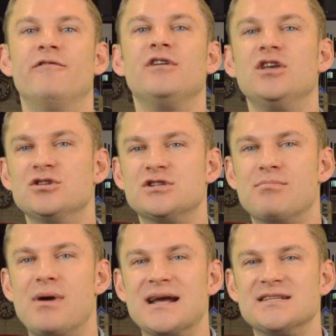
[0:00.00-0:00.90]
for you to
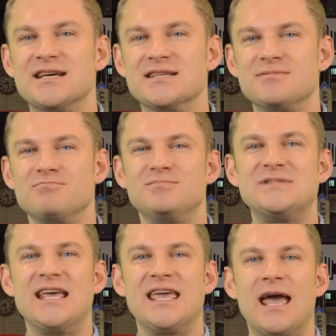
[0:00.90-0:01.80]
practice.
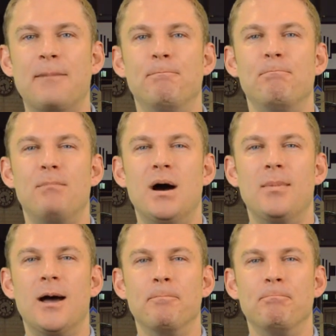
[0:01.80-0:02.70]
Take care.
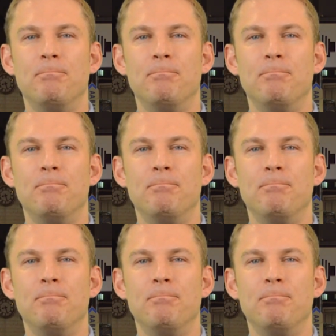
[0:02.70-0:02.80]
Bye-bye.